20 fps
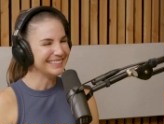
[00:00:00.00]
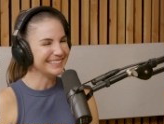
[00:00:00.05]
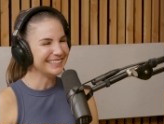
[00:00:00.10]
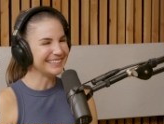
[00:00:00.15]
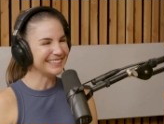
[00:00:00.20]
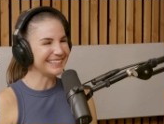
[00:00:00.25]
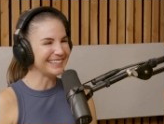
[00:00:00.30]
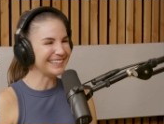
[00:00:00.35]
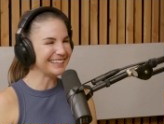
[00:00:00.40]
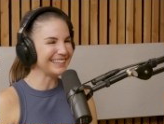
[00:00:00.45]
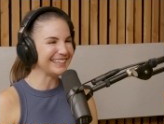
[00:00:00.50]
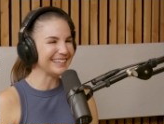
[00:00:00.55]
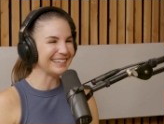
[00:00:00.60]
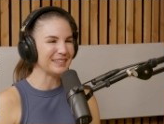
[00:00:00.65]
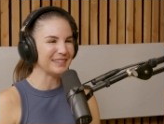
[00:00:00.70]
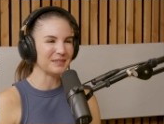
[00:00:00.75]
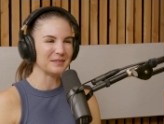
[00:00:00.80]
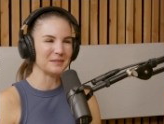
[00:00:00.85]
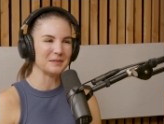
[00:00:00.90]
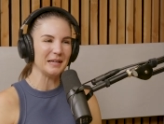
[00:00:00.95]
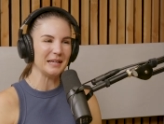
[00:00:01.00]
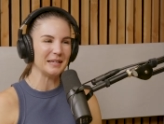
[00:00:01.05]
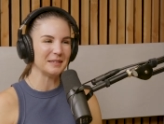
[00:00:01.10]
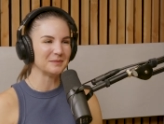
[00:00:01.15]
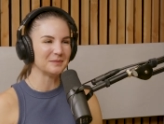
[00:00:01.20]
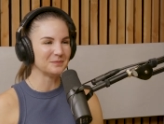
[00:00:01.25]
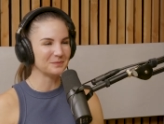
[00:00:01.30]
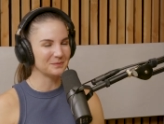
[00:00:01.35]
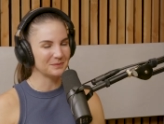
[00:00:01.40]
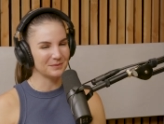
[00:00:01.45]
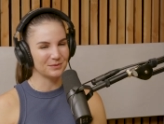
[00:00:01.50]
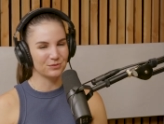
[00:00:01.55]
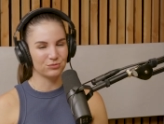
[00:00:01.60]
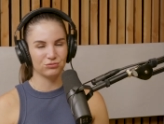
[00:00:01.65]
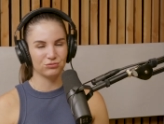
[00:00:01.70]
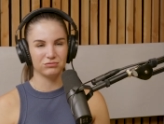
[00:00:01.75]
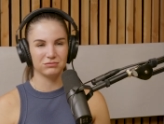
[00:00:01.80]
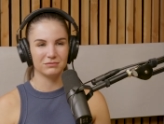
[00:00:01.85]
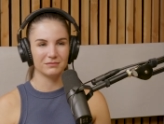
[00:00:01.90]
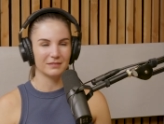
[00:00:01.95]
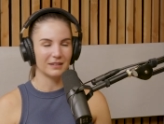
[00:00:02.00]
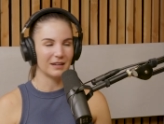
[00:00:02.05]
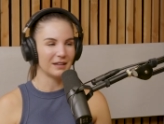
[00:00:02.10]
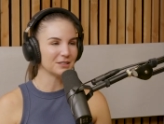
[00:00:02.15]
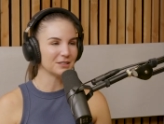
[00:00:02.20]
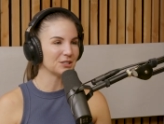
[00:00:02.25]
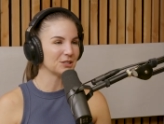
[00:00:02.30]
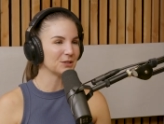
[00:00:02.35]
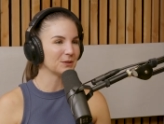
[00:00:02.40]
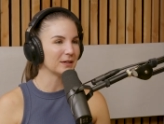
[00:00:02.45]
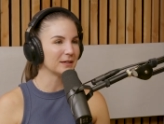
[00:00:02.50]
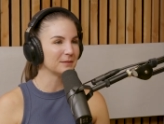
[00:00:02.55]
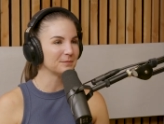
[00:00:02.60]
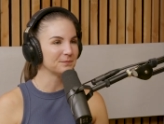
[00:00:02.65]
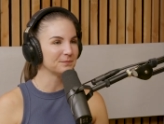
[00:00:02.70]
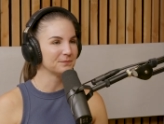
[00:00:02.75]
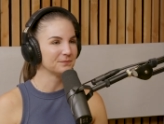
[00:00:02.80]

Oh, well, I'll do her.